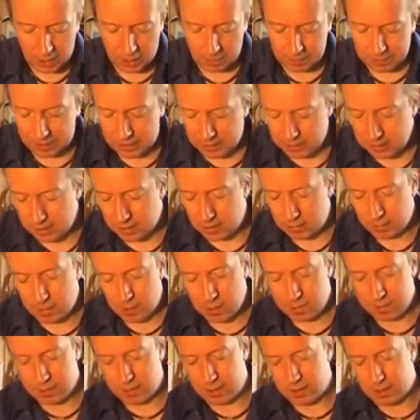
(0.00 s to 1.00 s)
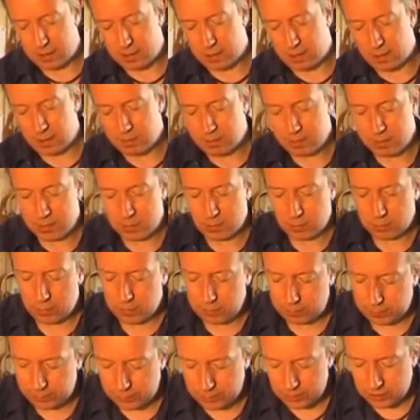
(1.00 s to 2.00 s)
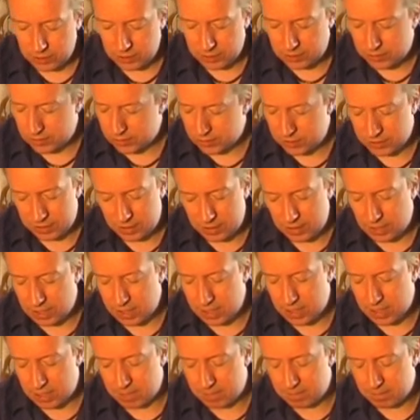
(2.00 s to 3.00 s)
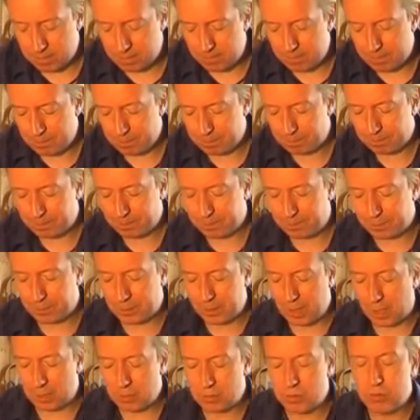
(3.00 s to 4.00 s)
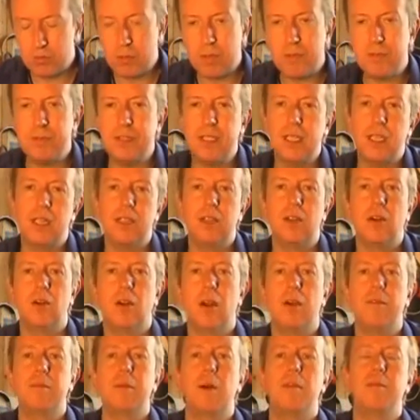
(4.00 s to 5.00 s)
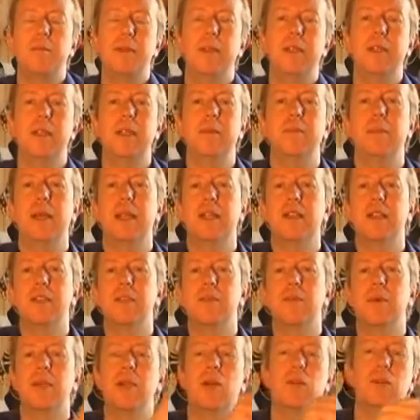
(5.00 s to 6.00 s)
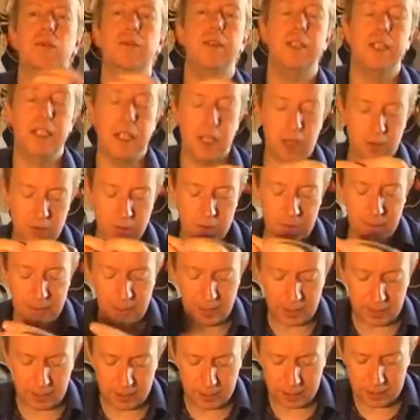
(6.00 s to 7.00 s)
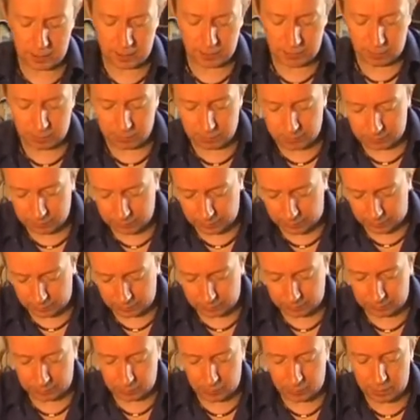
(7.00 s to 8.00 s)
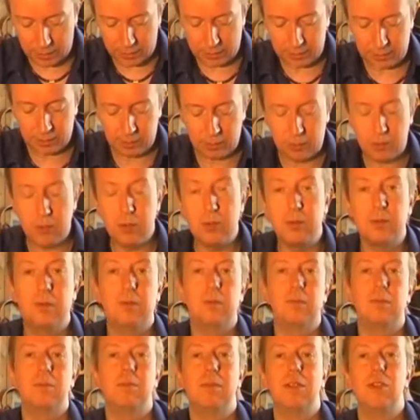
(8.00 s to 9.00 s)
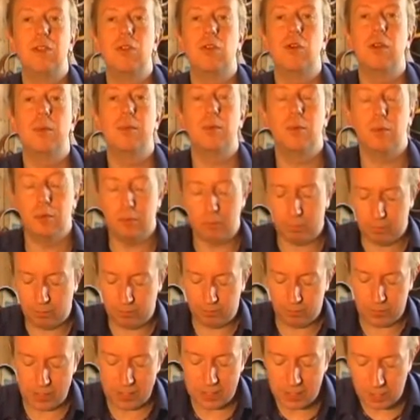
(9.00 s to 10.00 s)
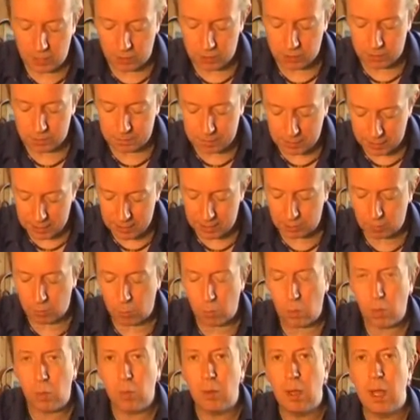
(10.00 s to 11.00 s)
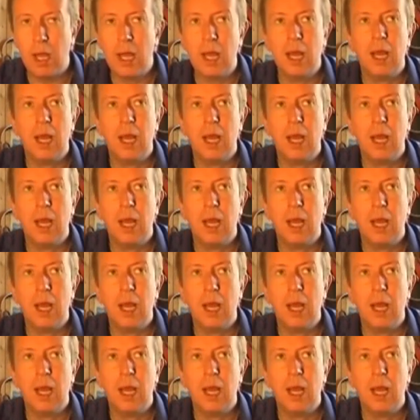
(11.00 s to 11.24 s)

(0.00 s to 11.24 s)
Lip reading: Because at the moment, I'm sort of just, I'm drifting along. I've been looking back at some of my old videos. I mean, you know, they're all quite good, enjoyable videos, but they're all,